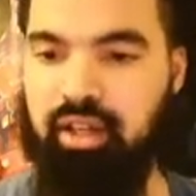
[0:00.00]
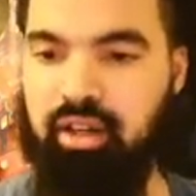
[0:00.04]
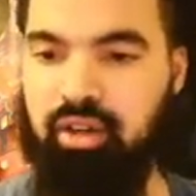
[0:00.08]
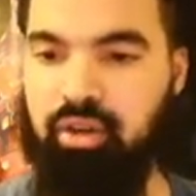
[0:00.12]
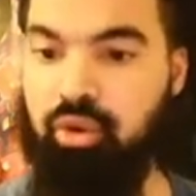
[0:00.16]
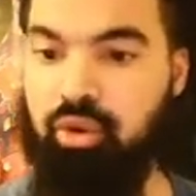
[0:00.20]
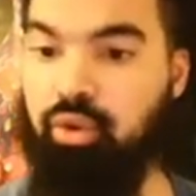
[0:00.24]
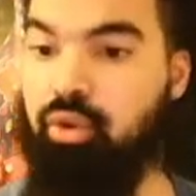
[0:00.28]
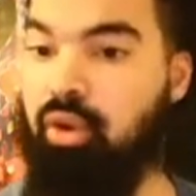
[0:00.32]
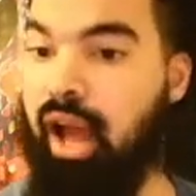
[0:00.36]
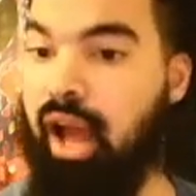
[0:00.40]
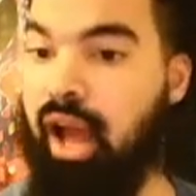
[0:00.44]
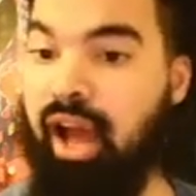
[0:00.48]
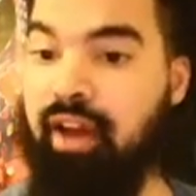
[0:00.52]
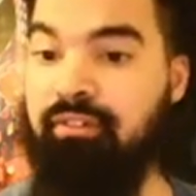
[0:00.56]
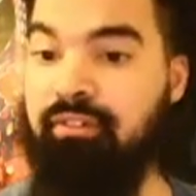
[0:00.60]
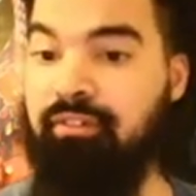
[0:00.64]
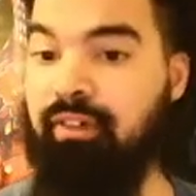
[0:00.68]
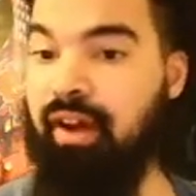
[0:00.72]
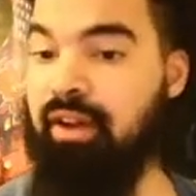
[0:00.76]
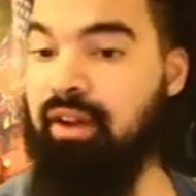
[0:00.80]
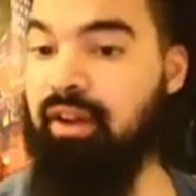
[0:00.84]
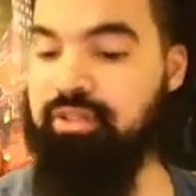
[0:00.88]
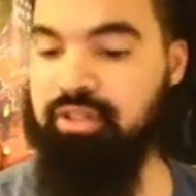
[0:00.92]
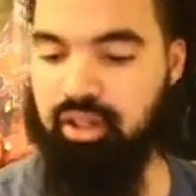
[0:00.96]
who have
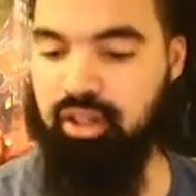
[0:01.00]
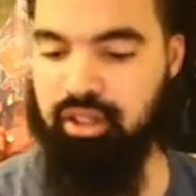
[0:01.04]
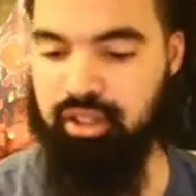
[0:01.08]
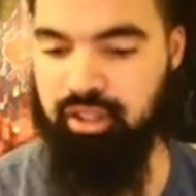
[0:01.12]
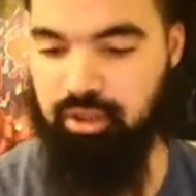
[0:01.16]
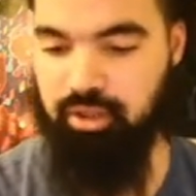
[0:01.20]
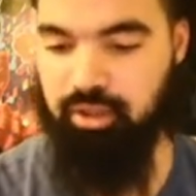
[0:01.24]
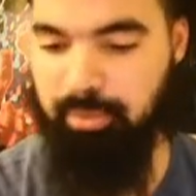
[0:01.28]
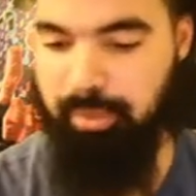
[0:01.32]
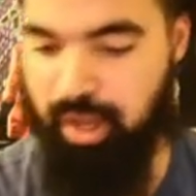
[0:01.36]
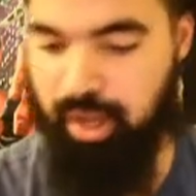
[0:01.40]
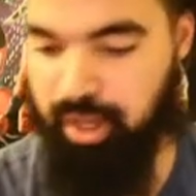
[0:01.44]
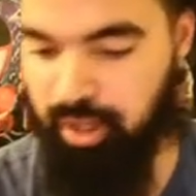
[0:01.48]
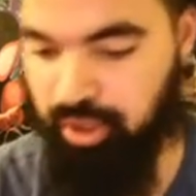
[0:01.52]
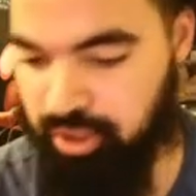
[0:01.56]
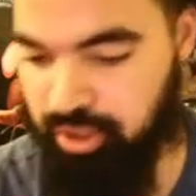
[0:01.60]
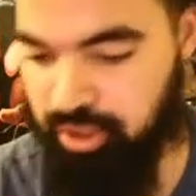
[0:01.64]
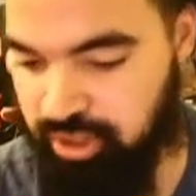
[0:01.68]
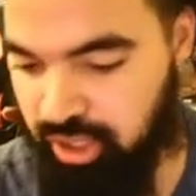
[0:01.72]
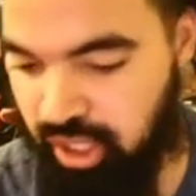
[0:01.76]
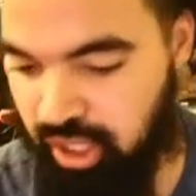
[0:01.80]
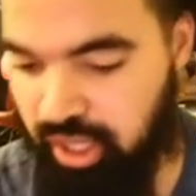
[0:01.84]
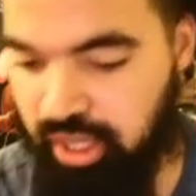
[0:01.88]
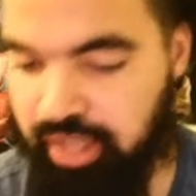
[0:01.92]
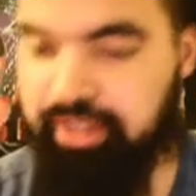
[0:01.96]
5-star Killmongers
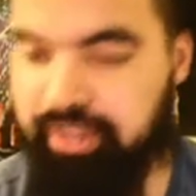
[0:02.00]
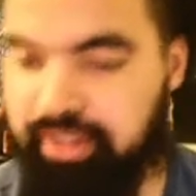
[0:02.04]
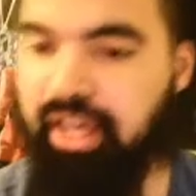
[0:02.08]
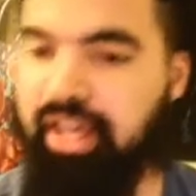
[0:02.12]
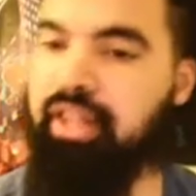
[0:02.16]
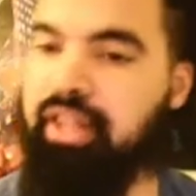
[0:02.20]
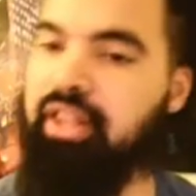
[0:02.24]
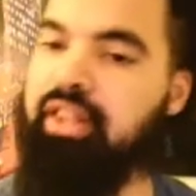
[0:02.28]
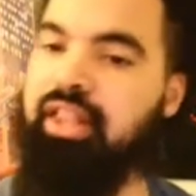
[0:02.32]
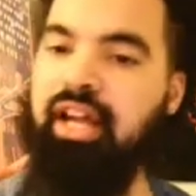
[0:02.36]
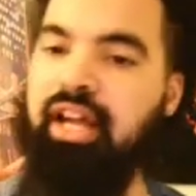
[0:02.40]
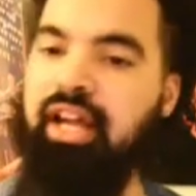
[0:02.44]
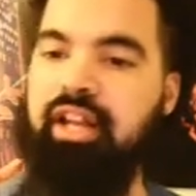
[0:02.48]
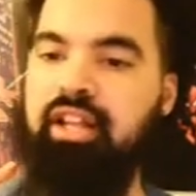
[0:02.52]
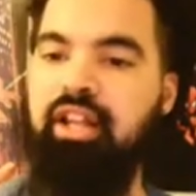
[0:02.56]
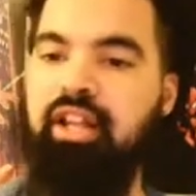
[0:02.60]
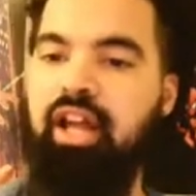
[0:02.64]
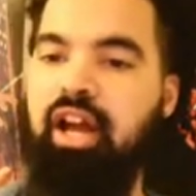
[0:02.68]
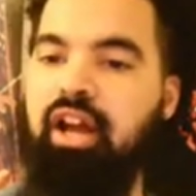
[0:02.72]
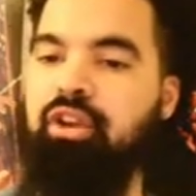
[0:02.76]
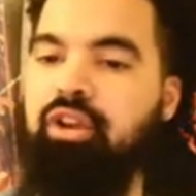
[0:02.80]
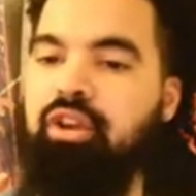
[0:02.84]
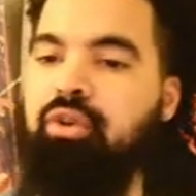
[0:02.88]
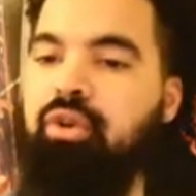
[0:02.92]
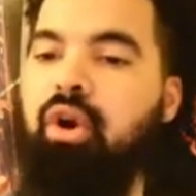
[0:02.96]

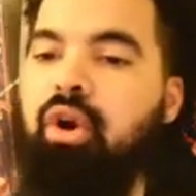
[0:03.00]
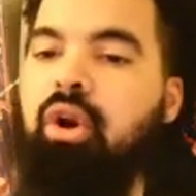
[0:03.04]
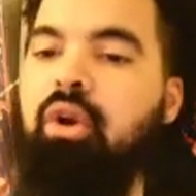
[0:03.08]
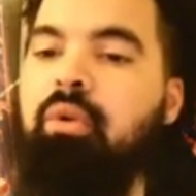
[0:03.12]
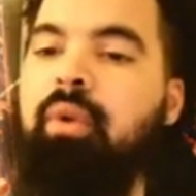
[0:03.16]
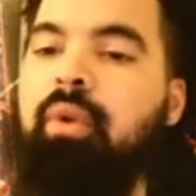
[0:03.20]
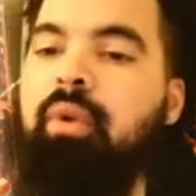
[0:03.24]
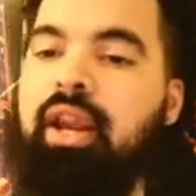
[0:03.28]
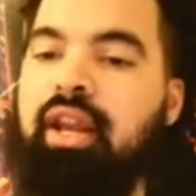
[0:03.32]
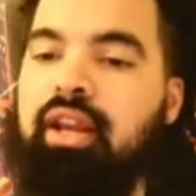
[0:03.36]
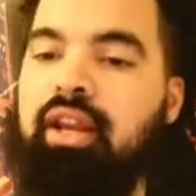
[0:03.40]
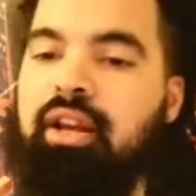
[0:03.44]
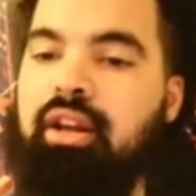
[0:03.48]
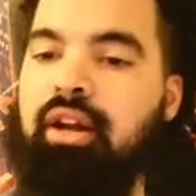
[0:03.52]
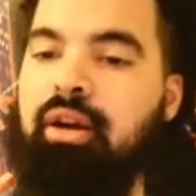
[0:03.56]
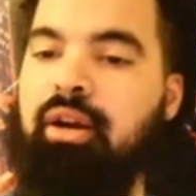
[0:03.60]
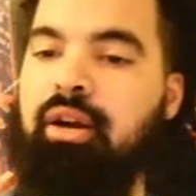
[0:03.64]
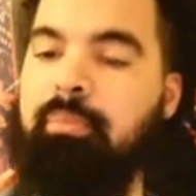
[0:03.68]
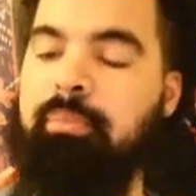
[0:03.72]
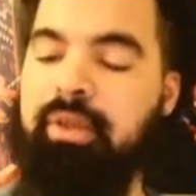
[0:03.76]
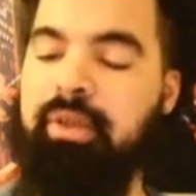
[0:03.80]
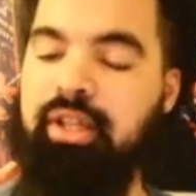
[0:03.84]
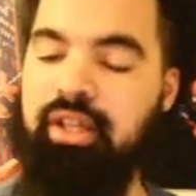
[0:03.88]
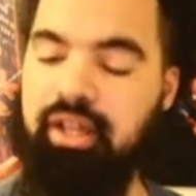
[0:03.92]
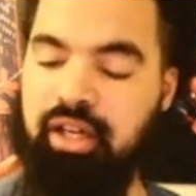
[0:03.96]
that you aren't ranking
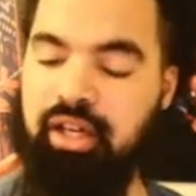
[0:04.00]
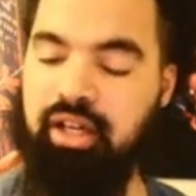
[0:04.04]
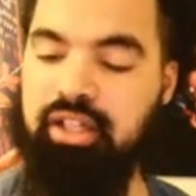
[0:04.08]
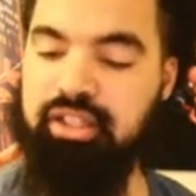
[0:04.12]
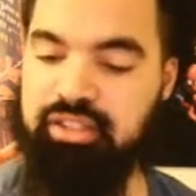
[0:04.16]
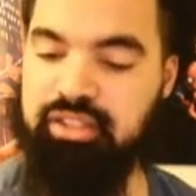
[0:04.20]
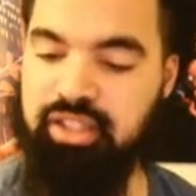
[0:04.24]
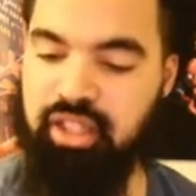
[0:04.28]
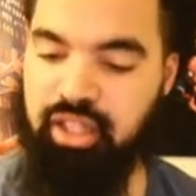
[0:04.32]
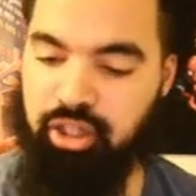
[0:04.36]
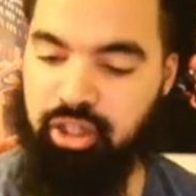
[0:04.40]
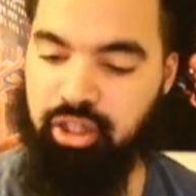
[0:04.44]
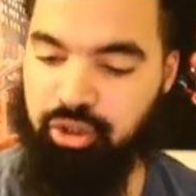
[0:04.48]
up because